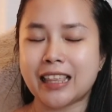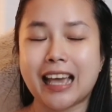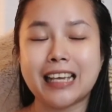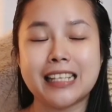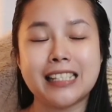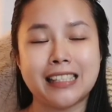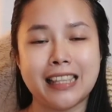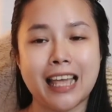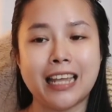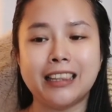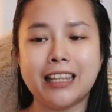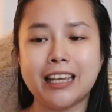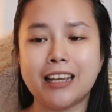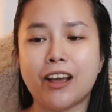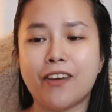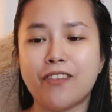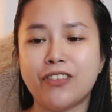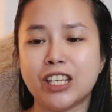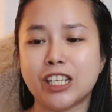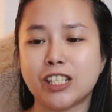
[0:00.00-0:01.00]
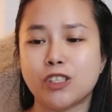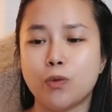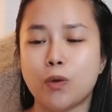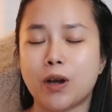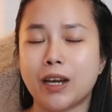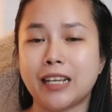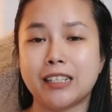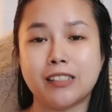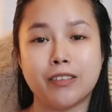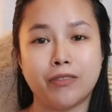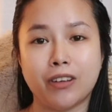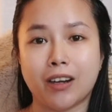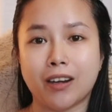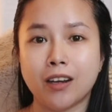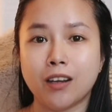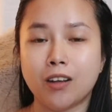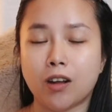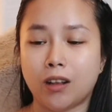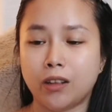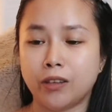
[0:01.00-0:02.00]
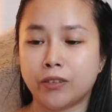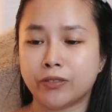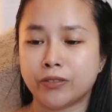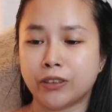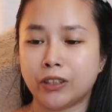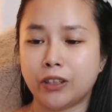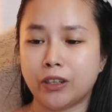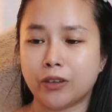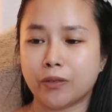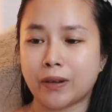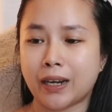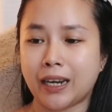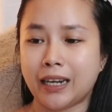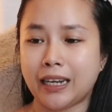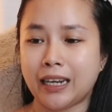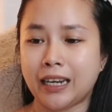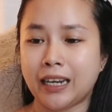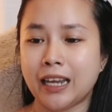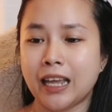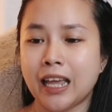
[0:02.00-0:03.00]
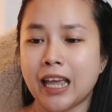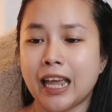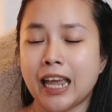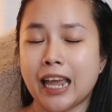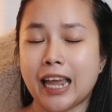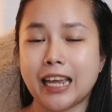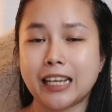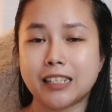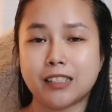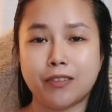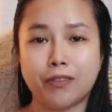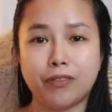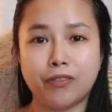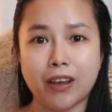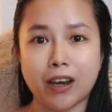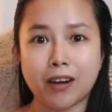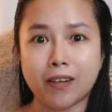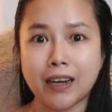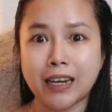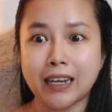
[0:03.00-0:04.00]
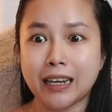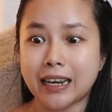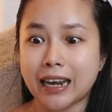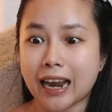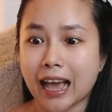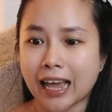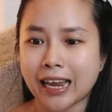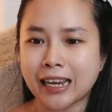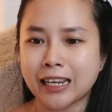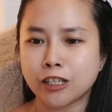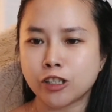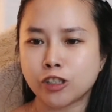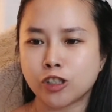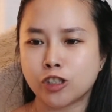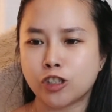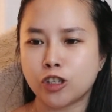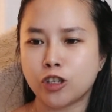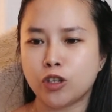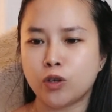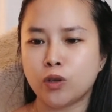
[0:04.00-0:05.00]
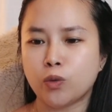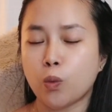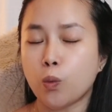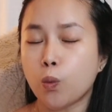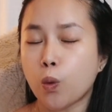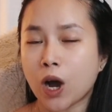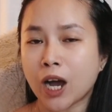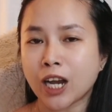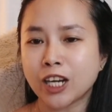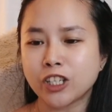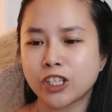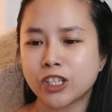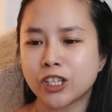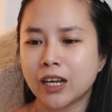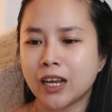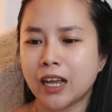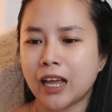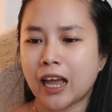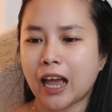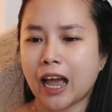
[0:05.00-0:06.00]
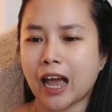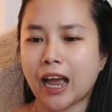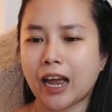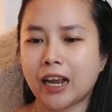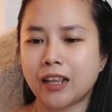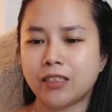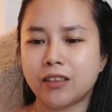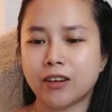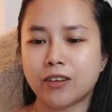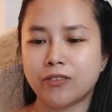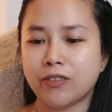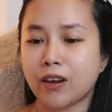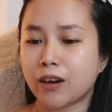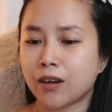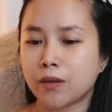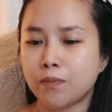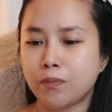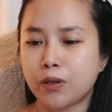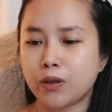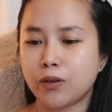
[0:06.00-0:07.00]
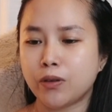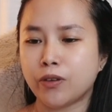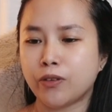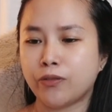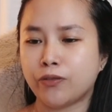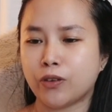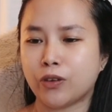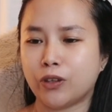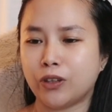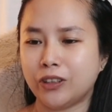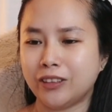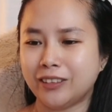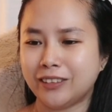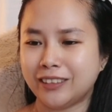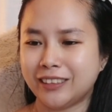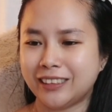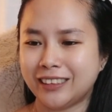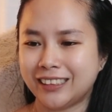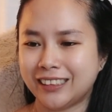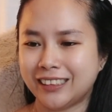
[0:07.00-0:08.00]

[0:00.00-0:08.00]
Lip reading: The aesthetic of this one is very colorful already. It's very nice to watch and they're very beautiful.